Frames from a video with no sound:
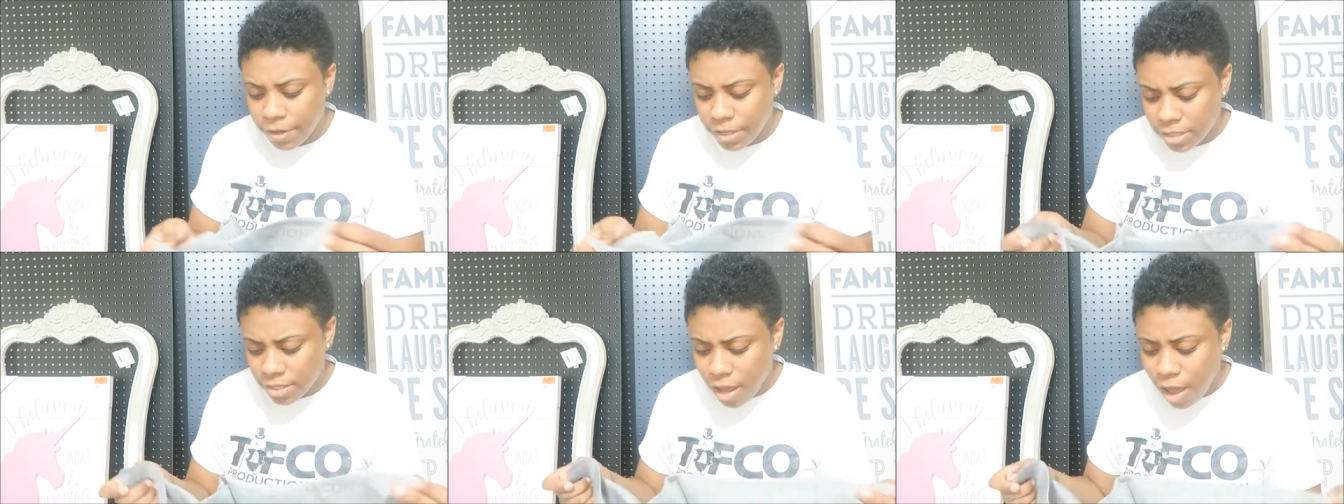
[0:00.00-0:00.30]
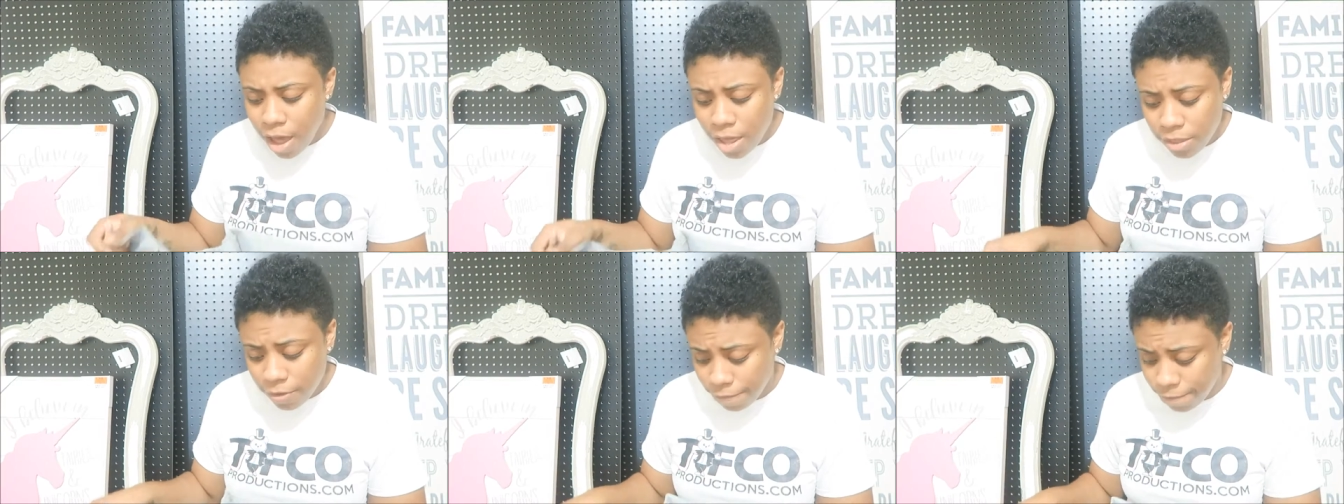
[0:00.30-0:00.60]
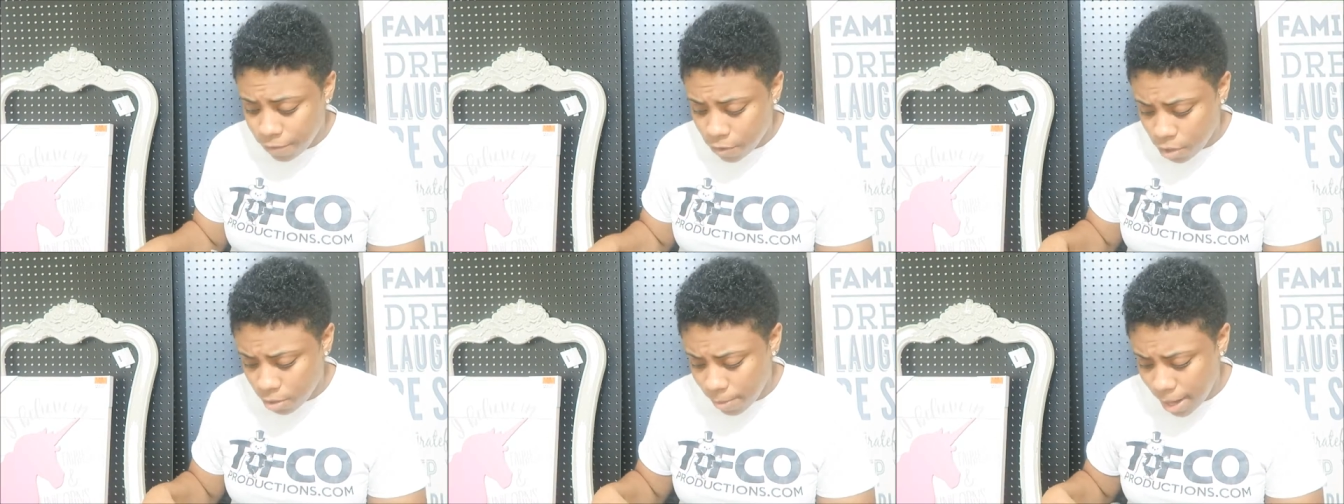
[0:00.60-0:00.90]
it's called a
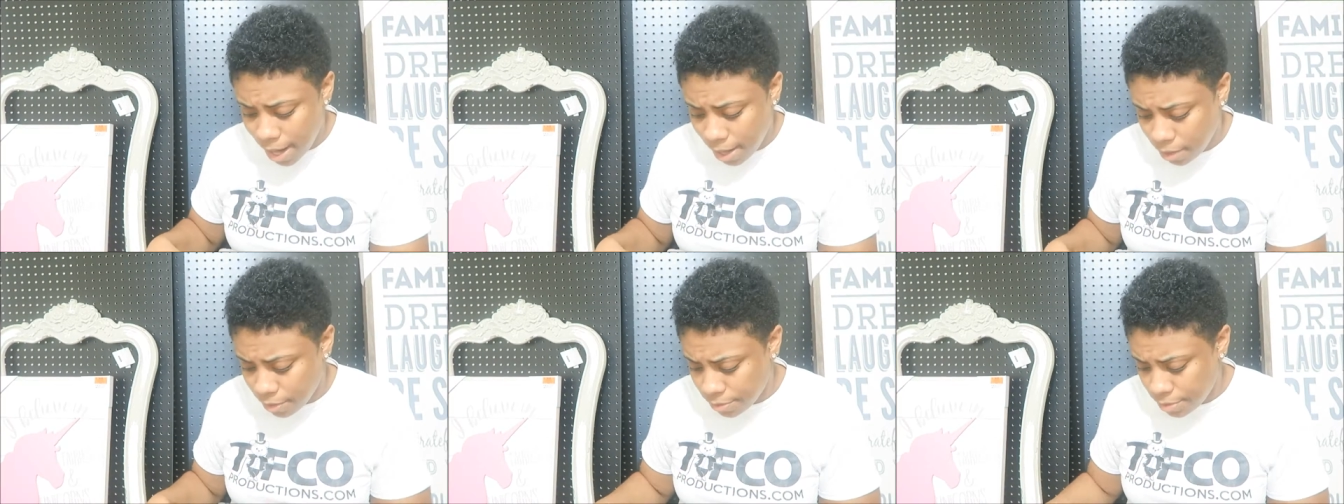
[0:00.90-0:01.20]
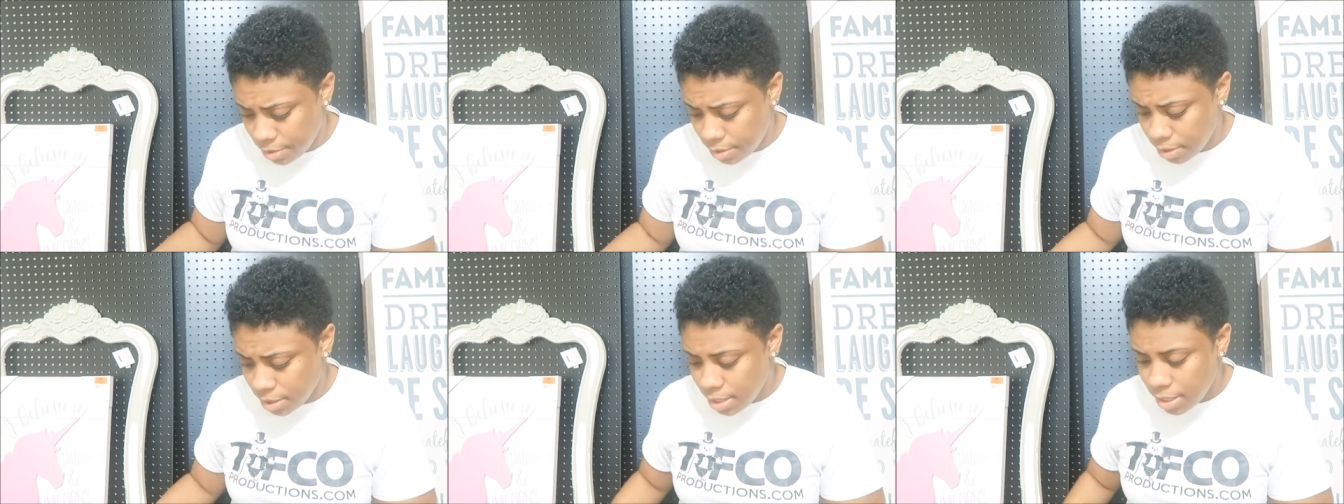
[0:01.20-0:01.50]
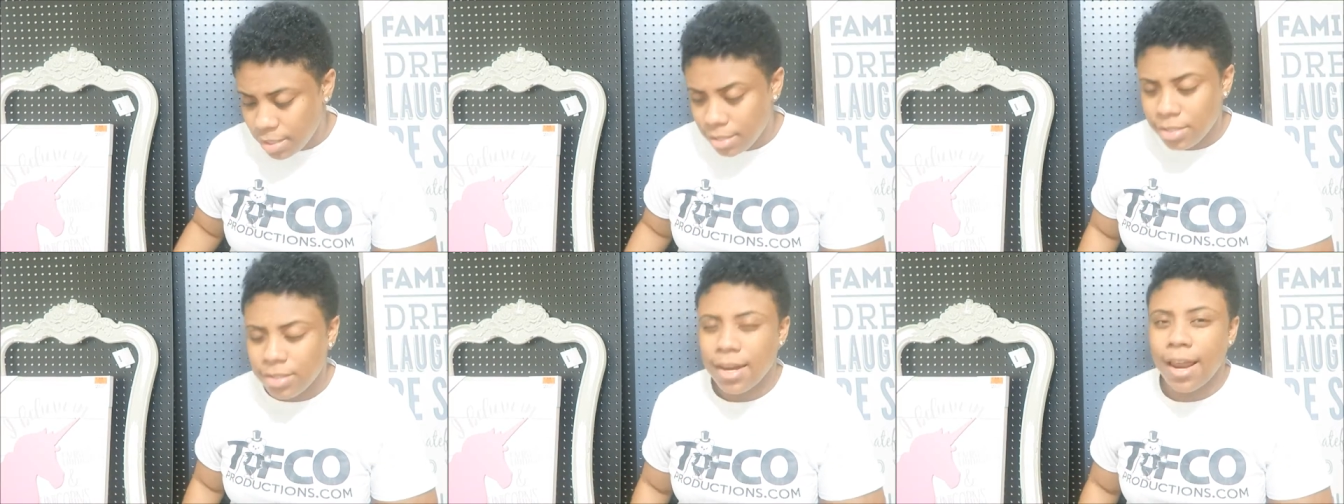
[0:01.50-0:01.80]
farmhouse
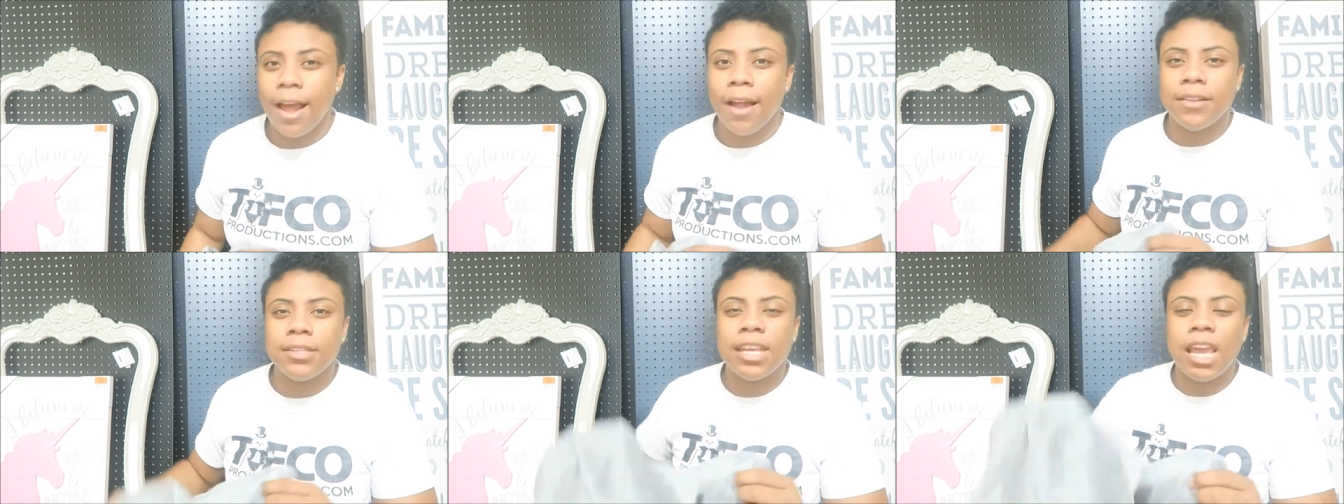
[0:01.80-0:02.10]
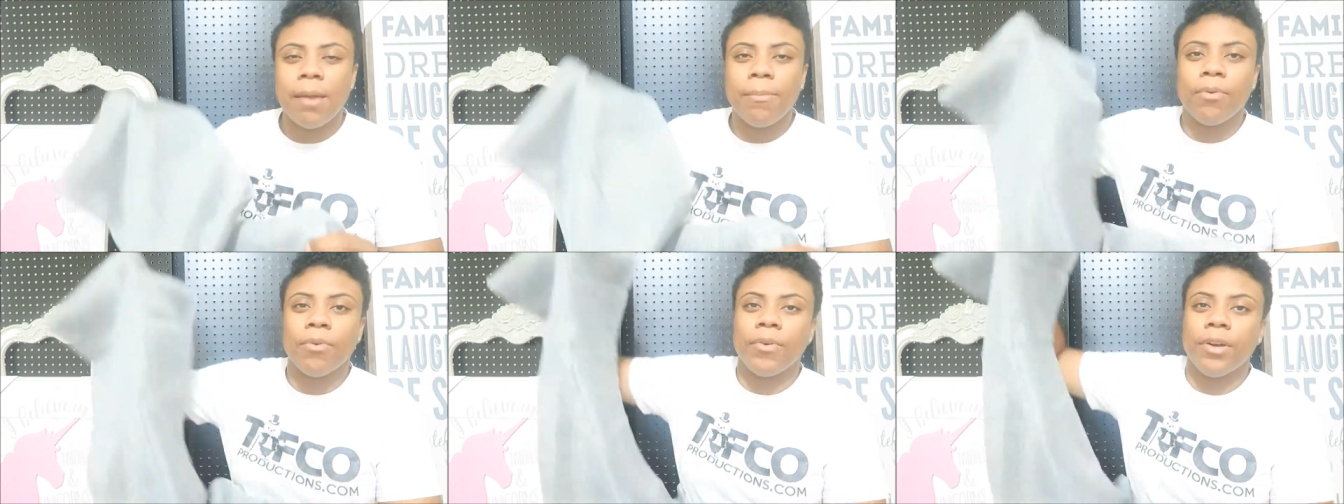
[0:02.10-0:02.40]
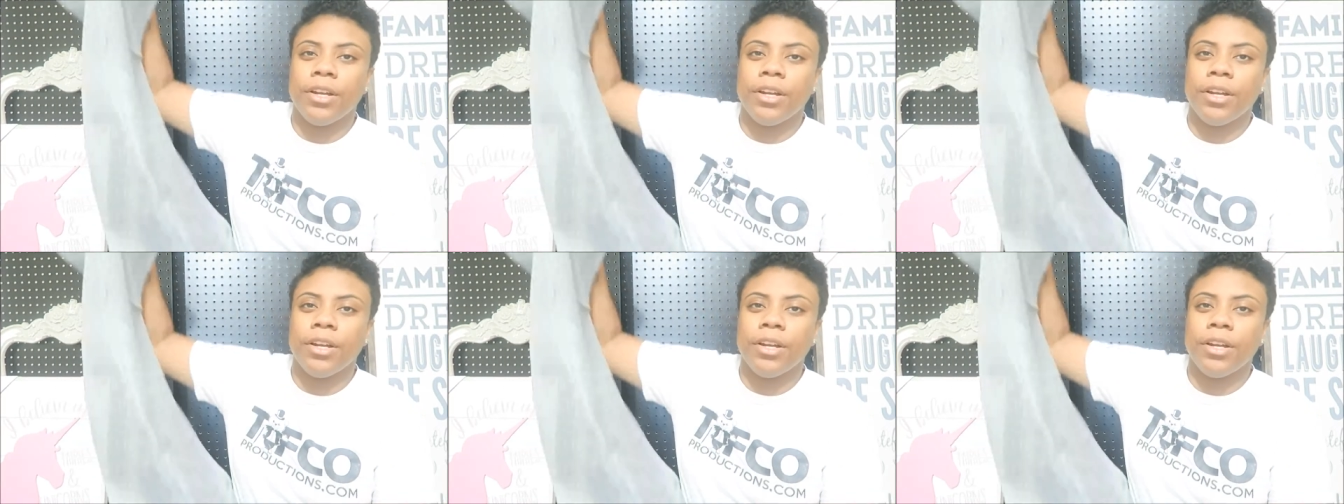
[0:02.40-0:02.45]
style table